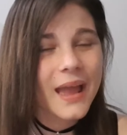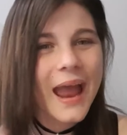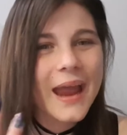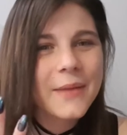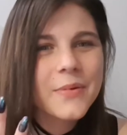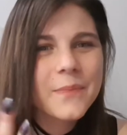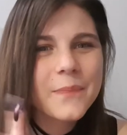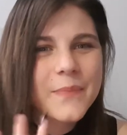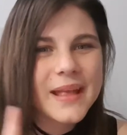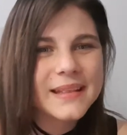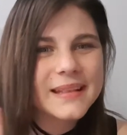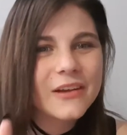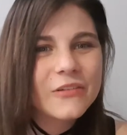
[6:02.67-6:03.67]
I am a
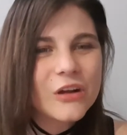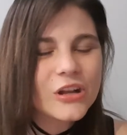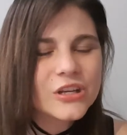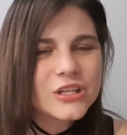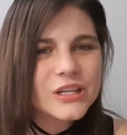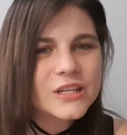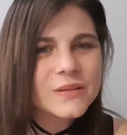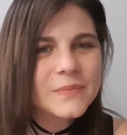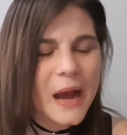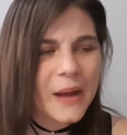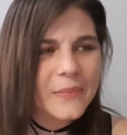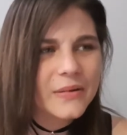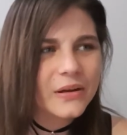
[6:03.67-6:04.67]
bit self-conscious, but
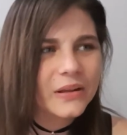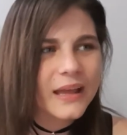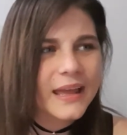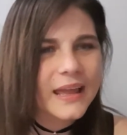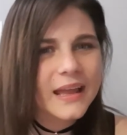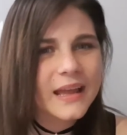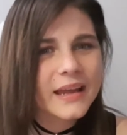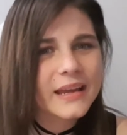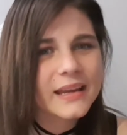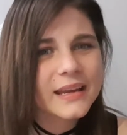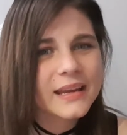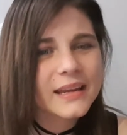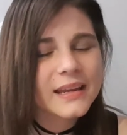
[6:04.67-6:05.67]
I'm not like
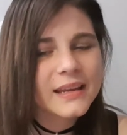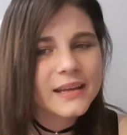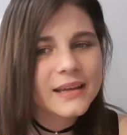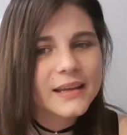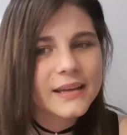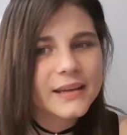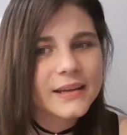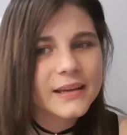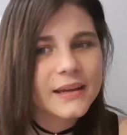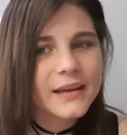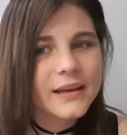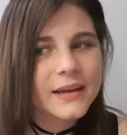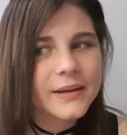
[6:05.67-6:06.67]

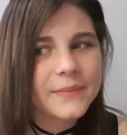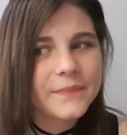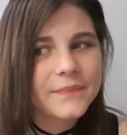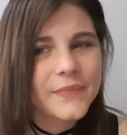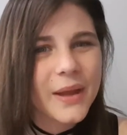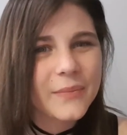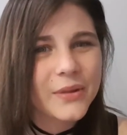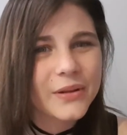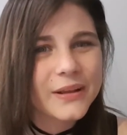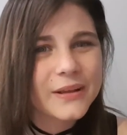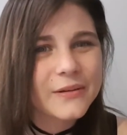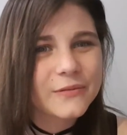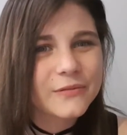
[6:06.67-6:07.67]
um I'm not
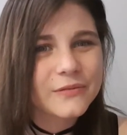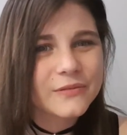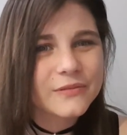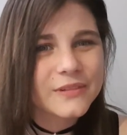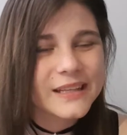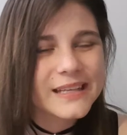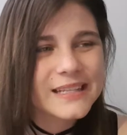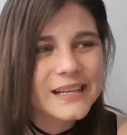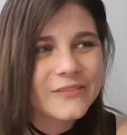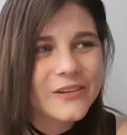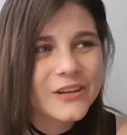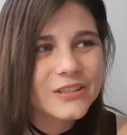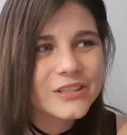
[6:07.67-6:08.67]
like really
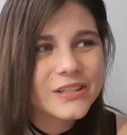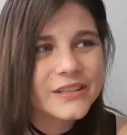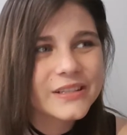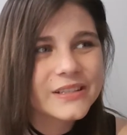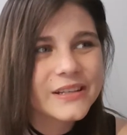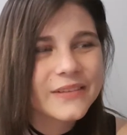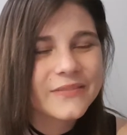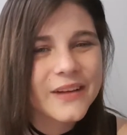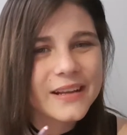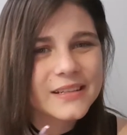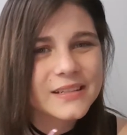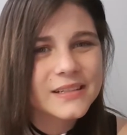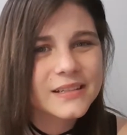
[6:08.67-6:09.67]
self-conscious. In
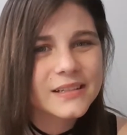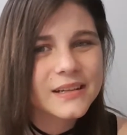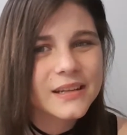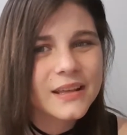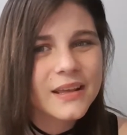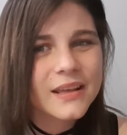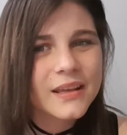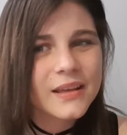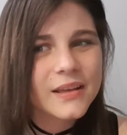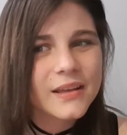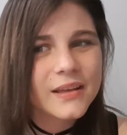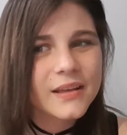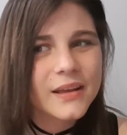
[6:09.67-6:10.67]
fact,
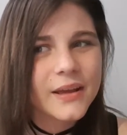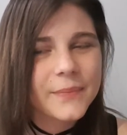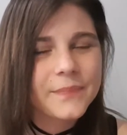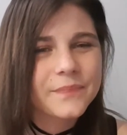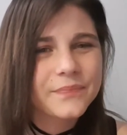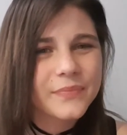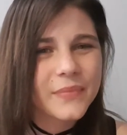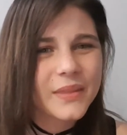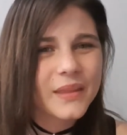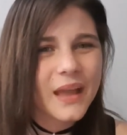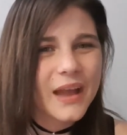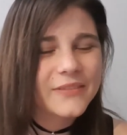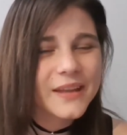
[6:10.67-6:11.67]
um
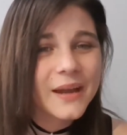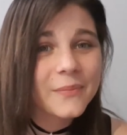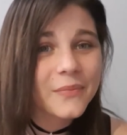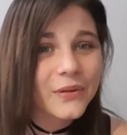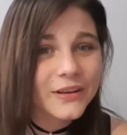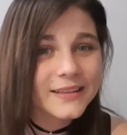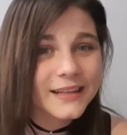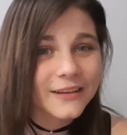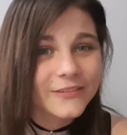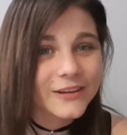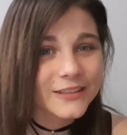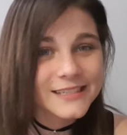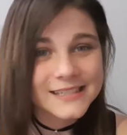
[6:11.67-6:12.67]
I think I'm more
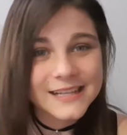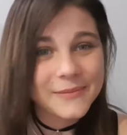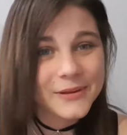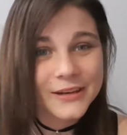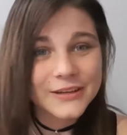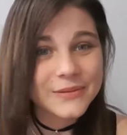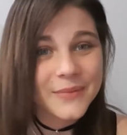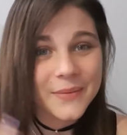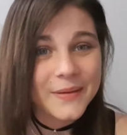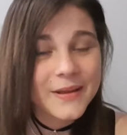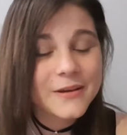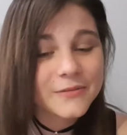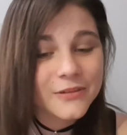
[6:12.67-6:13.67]
self-conscious that I'm going to do my
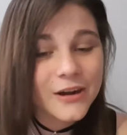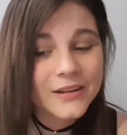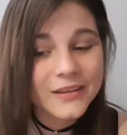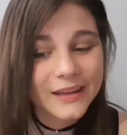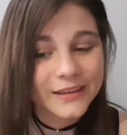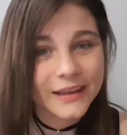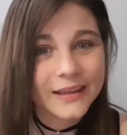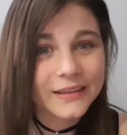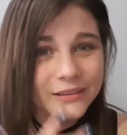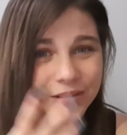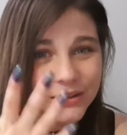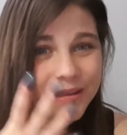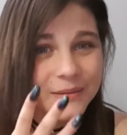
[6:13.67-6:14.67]
makeup wrong than like
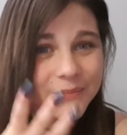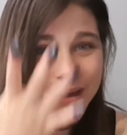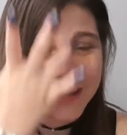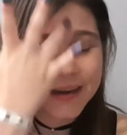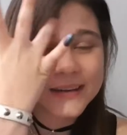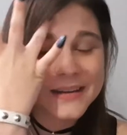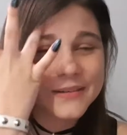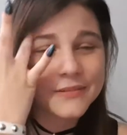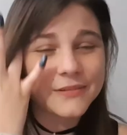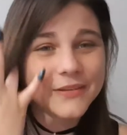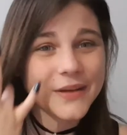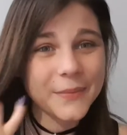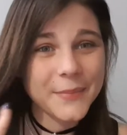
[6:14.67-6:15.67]
looking bad in,
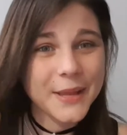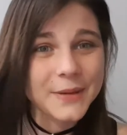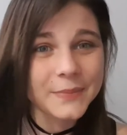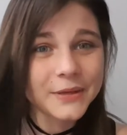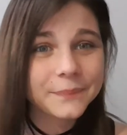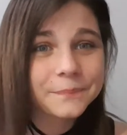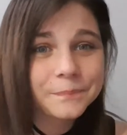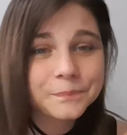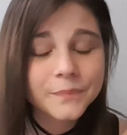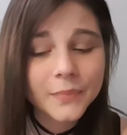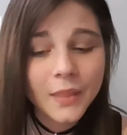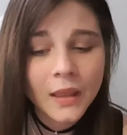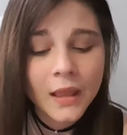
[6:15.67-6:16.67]
without makeup on.
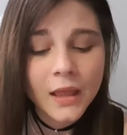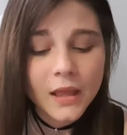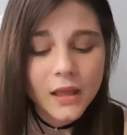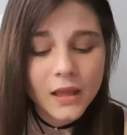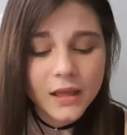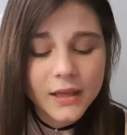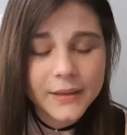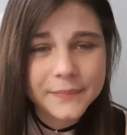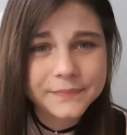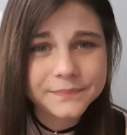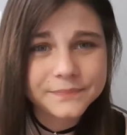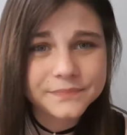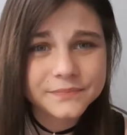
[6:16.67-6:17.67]

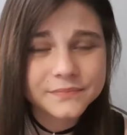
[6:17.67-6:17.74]
Um,